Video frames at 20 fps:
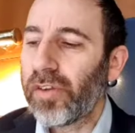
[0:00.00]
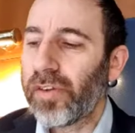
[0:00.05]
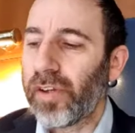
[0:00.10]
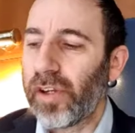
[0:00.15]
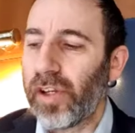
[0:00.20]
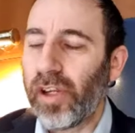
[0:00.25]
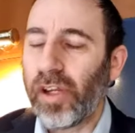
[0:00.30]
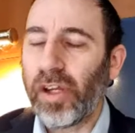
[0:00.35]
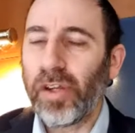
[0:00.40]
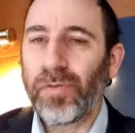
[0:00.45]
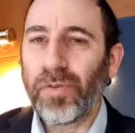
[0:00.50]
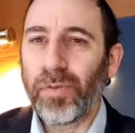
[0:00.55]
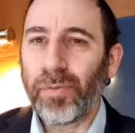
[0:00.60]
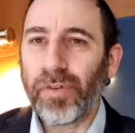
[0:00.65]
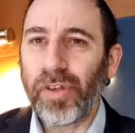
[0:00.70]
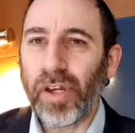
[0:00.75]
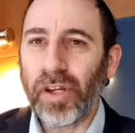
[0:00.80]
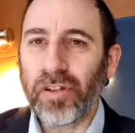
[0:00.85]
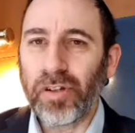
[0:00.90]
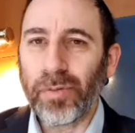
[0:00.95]
to learn from
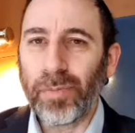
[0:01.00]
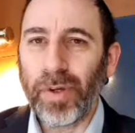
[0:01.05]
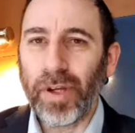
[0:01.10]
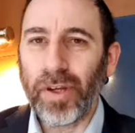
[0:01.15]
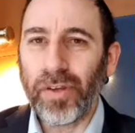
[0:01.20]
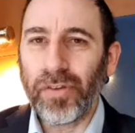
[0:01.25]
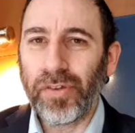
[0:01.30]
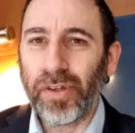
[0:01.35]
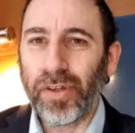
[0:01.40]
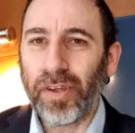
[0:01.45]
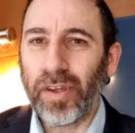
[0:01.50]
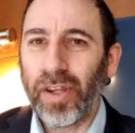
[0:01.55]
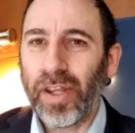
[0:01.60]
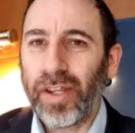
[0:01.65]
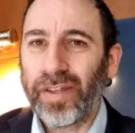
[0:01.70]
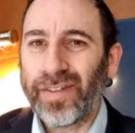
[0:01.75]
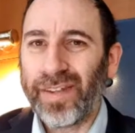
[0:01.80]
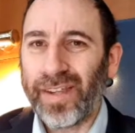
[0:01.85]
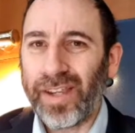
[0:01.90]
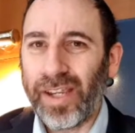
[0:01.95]
such a person,
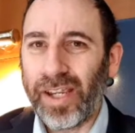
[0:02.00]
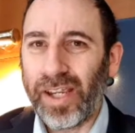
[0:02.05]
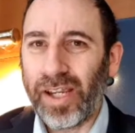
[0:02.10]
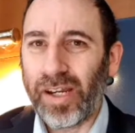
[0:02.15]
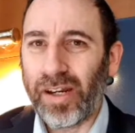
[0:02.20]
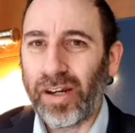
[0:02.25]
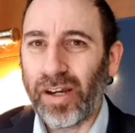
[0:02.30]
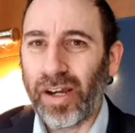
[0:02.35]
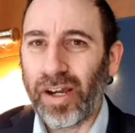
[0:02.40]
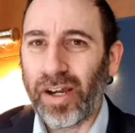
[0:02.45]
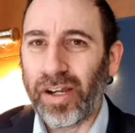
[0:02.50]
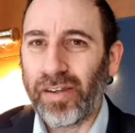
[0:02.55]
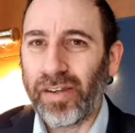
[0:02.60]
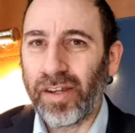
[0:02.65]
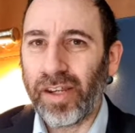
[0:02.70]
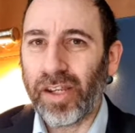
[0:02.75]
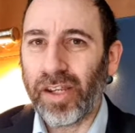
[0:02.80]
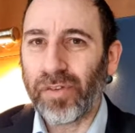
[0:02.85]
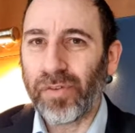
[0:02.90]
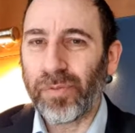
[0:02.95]
to hear
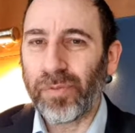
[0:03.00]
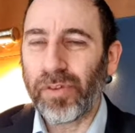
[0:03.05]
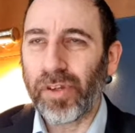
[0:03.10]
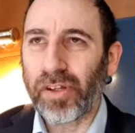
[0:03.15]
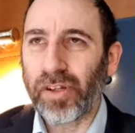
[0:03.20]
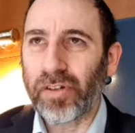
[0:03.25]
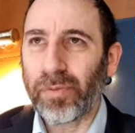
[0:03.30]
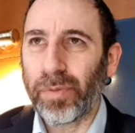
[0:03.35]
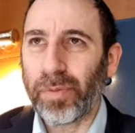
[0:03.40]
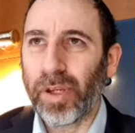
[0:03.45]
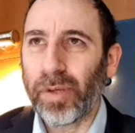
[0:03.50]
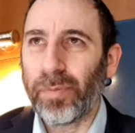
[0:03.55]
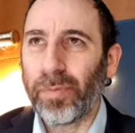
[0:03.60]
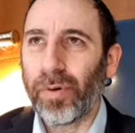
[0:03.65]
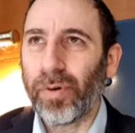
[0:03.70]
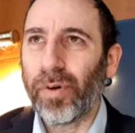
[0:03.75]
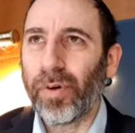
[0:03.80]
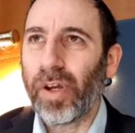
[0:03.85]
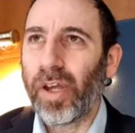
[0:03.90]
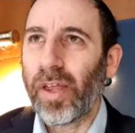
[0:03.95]
ideas from such a
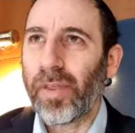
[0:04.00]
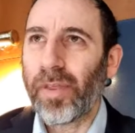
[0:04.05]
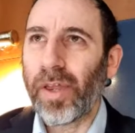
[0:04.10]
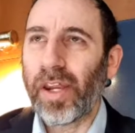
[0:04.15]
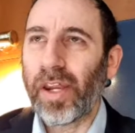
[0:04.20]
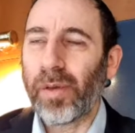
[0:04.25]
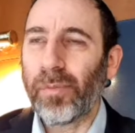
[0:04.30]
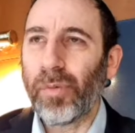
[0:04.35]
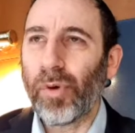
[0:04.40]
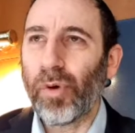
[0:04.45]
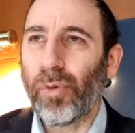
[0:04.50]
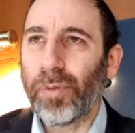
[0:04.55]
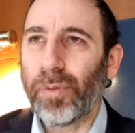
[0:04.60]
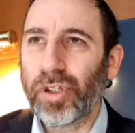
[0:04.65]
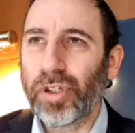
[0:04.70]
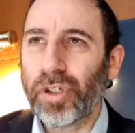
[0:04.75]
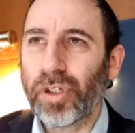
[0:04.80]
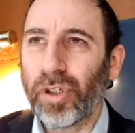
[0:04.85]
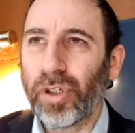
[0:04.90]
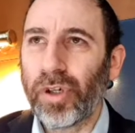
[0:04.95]
people that are more
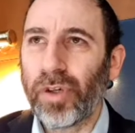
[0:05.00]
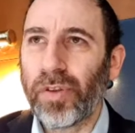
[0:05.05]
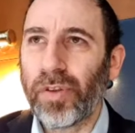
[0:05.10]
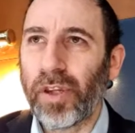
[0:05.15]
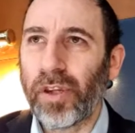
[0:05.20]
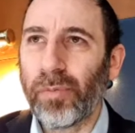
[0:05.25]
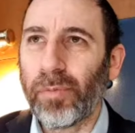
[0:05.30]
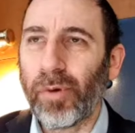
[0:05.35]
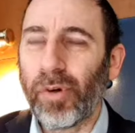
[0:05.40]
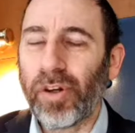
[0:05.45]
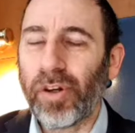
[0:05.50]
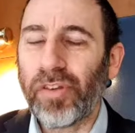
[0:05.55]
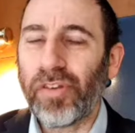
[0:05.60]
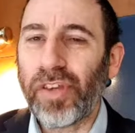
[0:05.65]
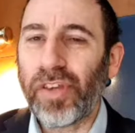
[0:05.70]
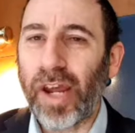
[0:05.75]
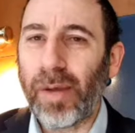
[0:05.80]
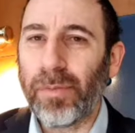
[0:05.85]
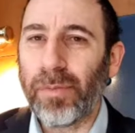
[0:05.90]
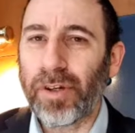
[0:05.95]
mature, that are more
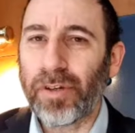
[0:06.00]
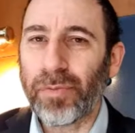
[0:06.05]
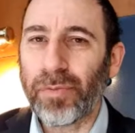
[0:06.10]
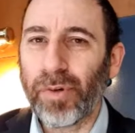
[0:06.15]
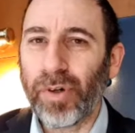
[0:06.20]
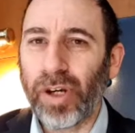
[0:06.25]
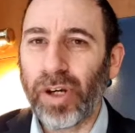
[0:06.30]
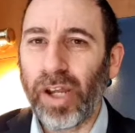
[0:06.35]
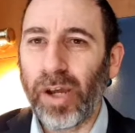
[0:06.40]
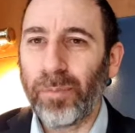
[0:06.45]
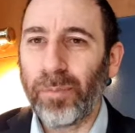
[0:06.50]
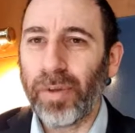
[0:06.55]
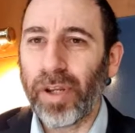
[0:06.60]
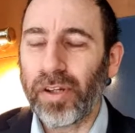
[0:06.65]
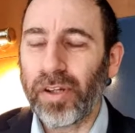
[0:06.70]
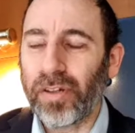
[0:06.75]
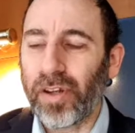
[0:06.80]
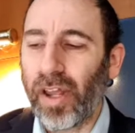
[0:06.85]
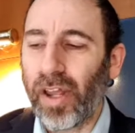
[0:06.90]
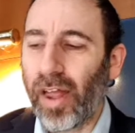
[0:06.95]
established, more
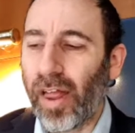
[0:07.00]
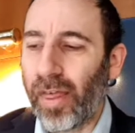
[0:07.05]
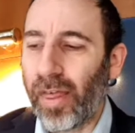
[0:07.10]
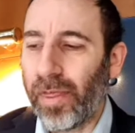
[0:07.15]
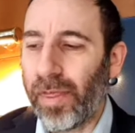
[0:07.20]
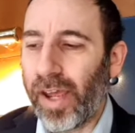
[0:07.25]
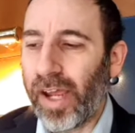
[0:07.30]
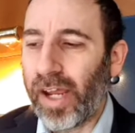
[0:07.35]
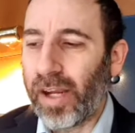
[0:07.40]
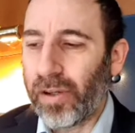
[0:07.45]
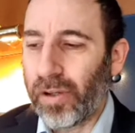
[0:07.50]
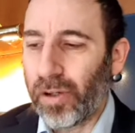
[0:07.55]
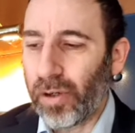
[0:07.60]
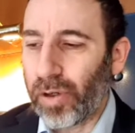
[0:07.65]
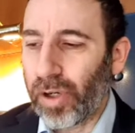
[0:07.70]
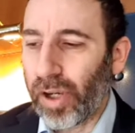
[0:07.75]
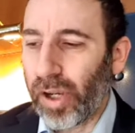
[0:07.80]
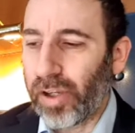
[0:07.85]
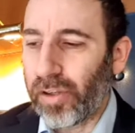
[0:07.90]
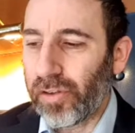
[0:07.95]
accomplished, then
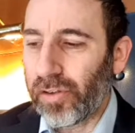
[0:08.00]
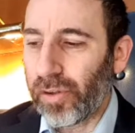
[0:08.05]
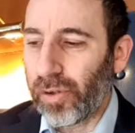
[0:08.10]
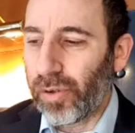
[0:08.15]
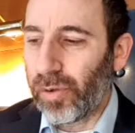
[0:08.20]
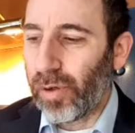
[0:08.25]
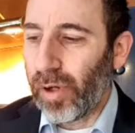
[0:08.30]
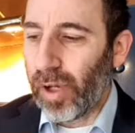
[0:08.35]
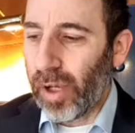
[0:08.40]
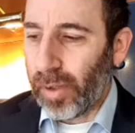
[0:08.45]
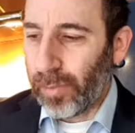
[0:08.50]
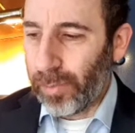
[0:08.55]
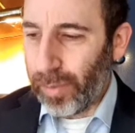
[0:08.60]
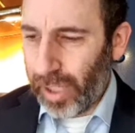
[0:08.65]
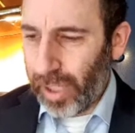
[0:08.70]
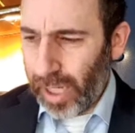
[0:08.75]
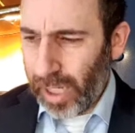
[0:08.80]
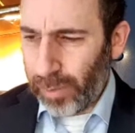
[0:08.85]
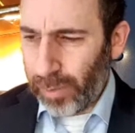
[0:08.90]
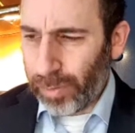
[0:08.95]
you're going to
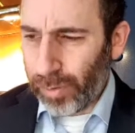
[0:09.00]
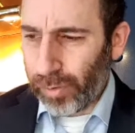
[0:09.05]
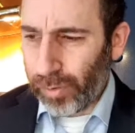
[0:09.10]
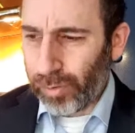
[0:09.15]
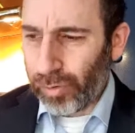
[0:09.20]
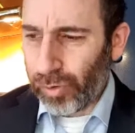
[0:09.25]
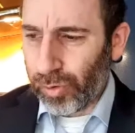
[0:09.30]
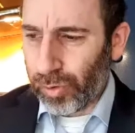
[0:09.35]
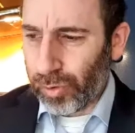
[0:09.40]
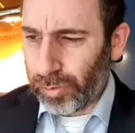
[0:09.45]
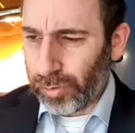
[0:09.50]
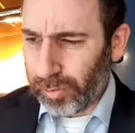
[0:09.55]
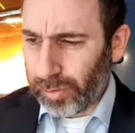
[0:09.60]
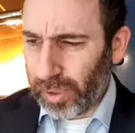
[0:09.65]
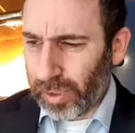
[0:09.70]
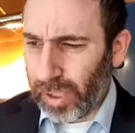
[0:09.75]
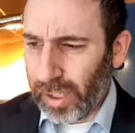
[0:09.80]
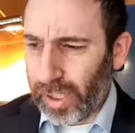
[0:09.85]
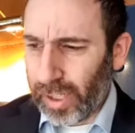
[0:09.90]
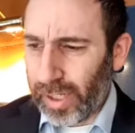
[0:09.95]
be able to
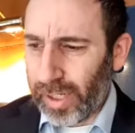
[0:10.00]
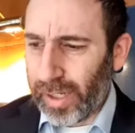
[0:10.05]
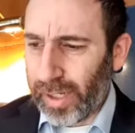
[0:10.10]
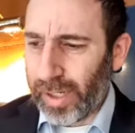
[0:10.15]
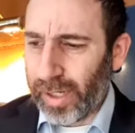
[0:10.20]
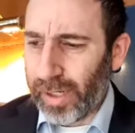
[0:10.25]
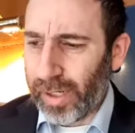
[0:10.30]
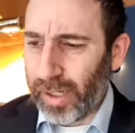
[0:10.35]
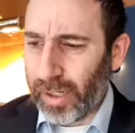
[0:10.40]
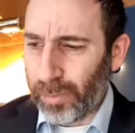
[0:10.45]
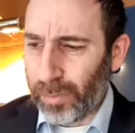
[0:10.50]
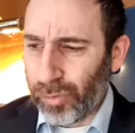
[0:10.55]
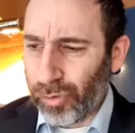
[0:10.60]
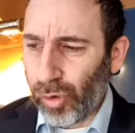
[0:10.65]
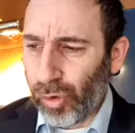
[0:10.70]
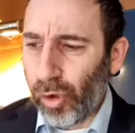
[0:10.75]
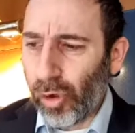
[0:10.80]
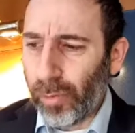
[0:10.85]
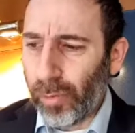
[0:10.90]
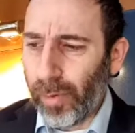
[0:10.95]

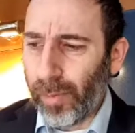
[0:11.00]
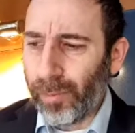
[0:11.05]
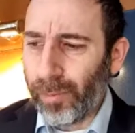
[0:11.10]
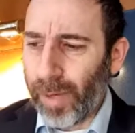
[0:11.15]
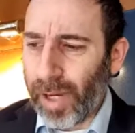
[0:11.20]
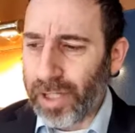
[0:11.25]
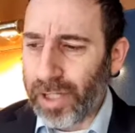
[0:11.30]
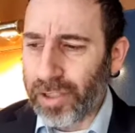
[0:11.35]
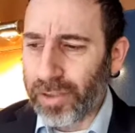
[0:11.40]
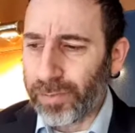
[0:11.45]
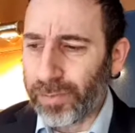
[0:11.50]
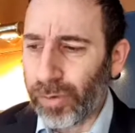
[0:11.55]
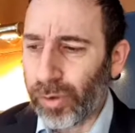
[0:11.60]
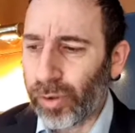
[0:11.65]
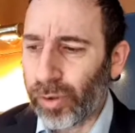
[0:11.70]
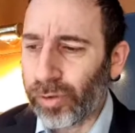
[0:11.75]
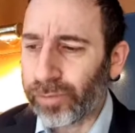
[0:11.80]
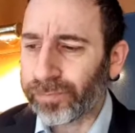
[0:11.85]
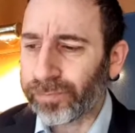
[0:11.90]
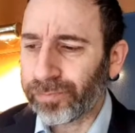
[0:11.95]
absorb much
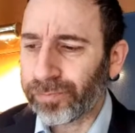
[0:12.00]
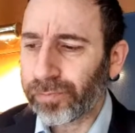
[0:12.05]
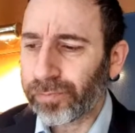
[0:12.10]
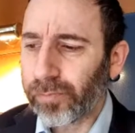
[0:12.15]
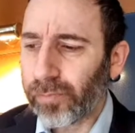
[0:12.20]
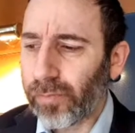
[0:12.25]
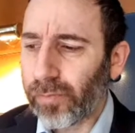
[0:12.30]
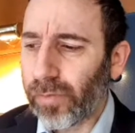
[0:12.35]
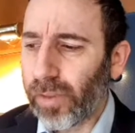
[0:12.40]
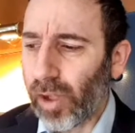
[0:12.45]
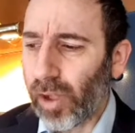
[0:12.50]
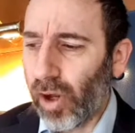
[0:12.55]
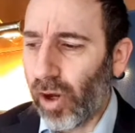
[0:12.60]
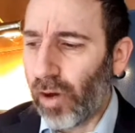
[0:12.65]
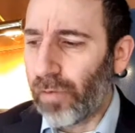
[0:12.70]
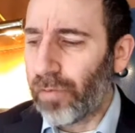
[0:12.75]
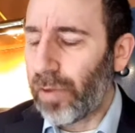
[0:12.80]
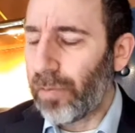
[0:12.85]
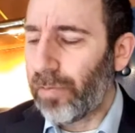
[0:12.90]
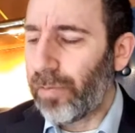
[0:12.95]
more
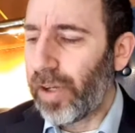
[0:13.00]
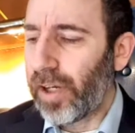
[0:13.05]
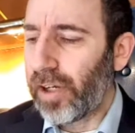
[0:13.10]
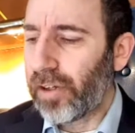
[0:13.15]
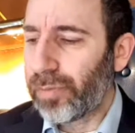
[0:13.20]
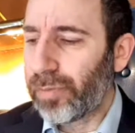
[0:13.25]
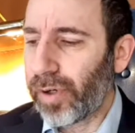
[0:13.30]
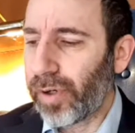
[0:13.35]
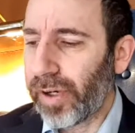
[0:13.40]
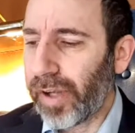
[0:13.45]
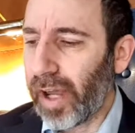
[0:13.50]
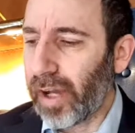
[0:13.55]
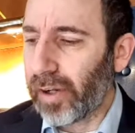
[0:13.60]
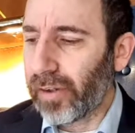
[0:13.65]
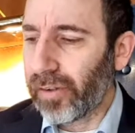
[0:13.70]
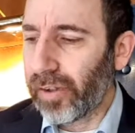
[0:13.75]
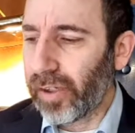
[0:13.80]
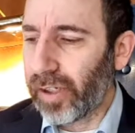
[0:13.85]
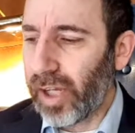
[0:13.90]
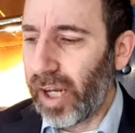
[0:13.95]
of the finished
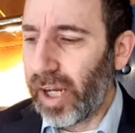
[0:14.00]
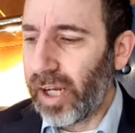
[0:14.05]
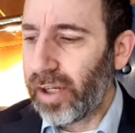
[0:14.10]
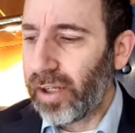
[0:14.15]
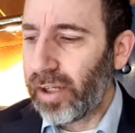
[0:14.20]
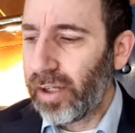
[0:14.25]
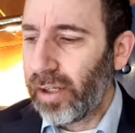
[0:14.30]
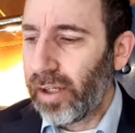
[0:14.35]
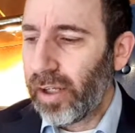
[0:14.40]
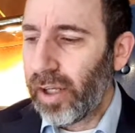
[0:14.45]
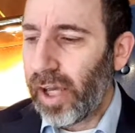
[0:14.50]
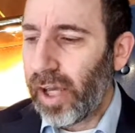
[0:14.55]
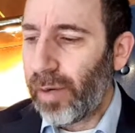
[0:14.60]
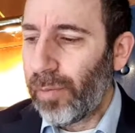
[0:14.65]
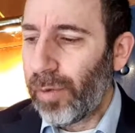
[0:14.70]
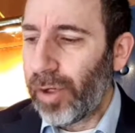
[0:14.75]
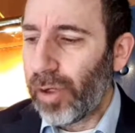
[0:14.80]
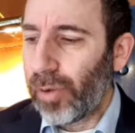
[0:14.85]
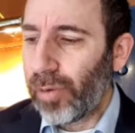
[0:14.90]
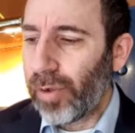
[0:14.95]
product. Okay,
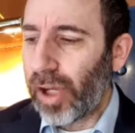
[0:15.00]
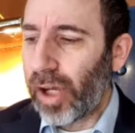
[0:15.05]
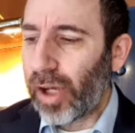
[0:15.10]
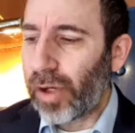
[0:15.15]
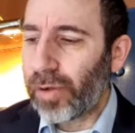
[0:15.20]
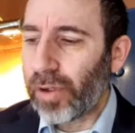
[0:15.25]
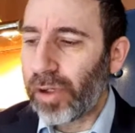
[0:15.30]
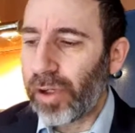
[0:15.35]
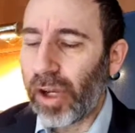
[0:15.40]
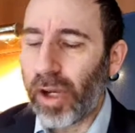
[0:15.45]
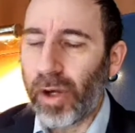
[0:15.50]
and we all know,